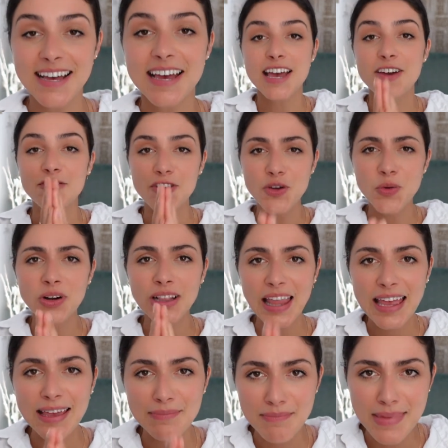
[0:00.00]
If you are
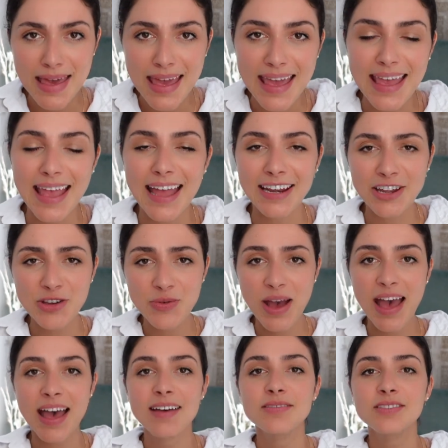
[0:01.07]
like me and you
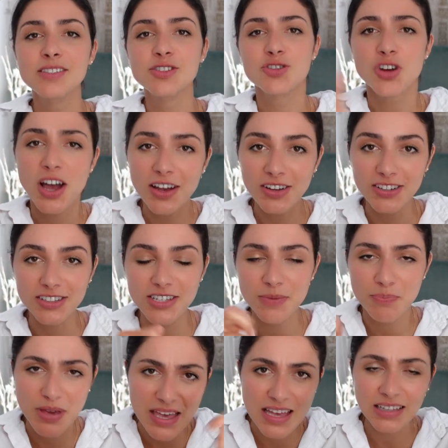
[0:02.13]
have struggled to
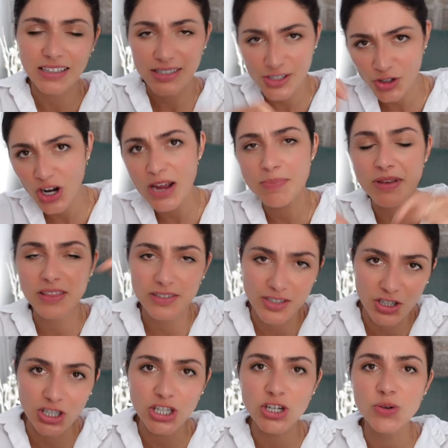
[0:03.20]
peel and scrape and there's
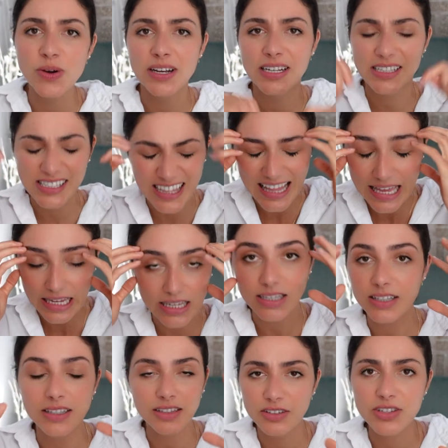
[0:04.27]
glue and it's like
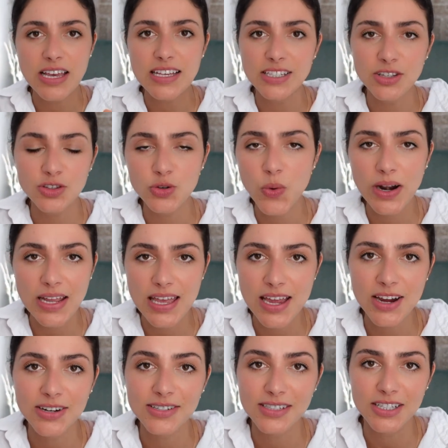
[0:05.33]
it takes you 20
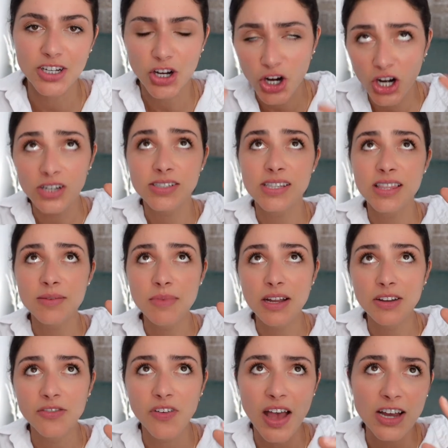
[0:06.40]
years and you're cursing the
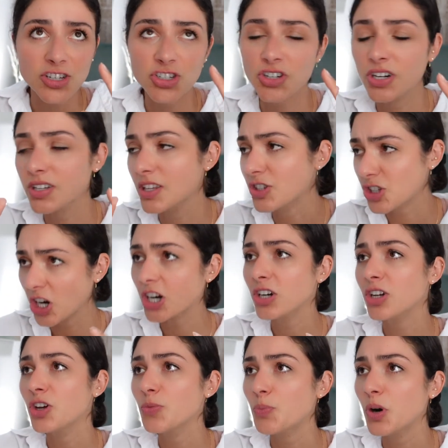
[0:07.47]
manufacturer, the
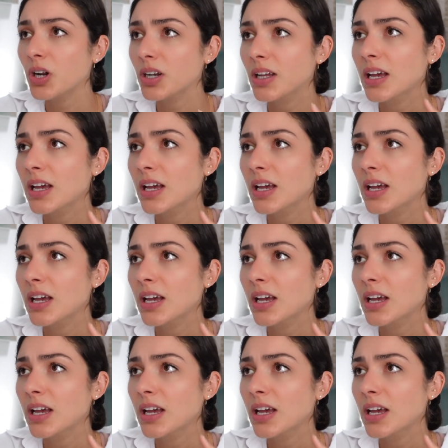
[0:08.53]
turd who put